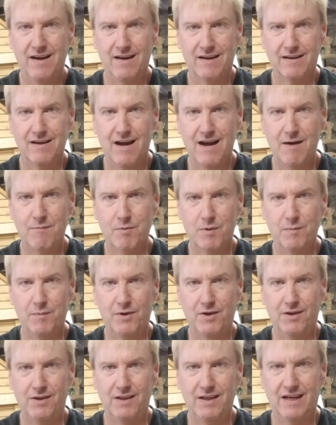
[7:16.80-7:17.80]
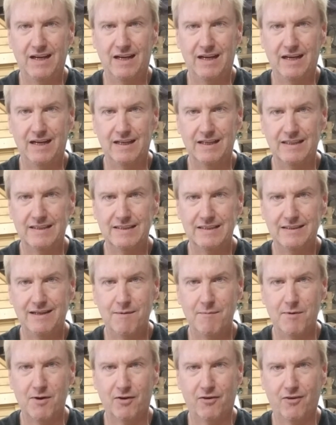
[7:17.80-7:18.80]
comparable
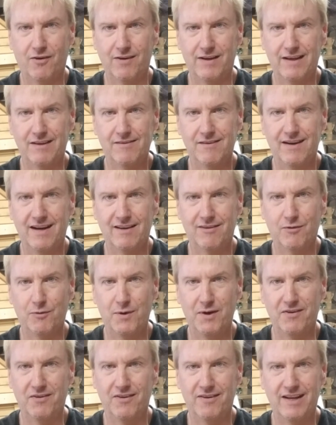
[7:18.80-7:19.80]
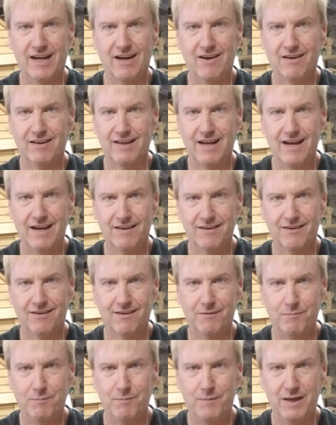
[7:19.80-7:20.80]
commercial Ethernet switch and tear it down, there
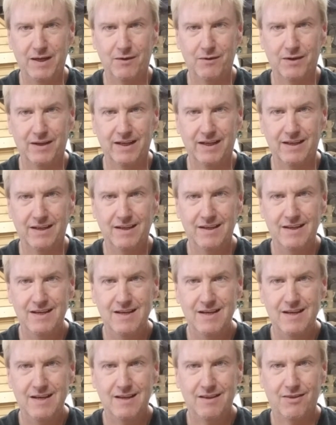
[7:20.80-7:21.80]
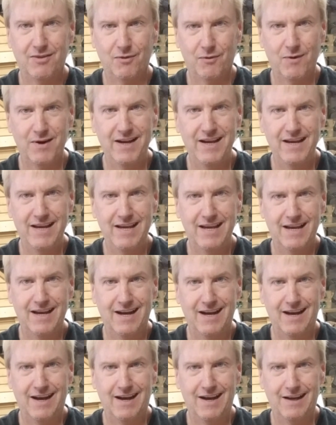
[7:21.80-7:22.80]
will be only 3
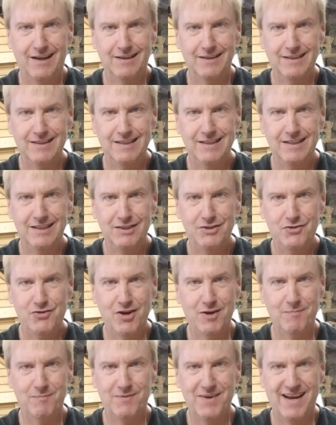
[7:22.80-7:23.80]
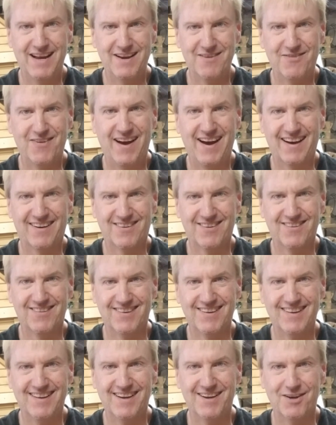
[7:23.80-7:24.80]
chip manufacturers
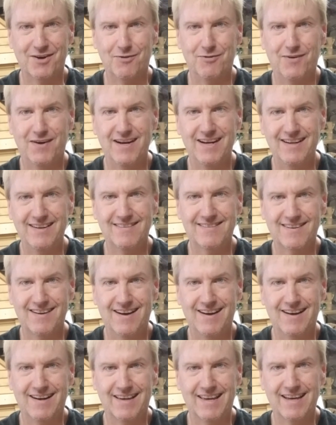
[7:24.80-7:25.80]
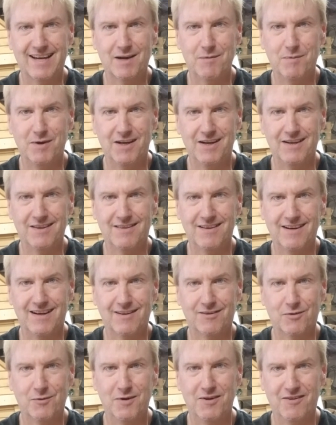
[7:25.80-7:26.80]
in there. You'll find inside a gigabit Ethernet
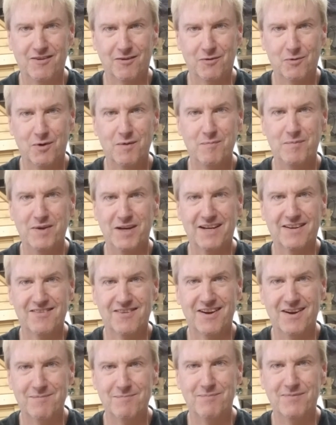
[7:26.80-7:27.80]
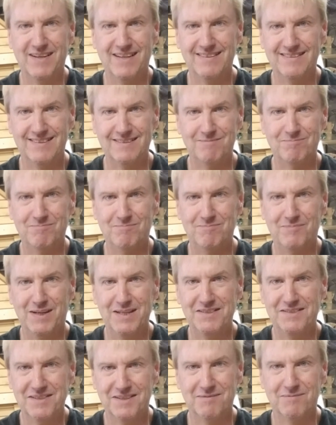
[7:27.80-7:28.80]
switch is one big chip and a
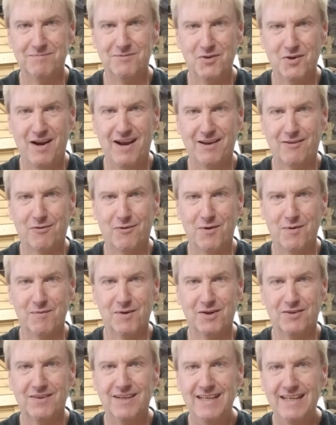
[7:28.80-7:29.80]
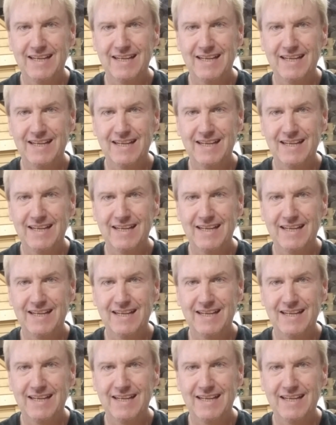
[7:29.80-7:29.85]
bunch of transformers.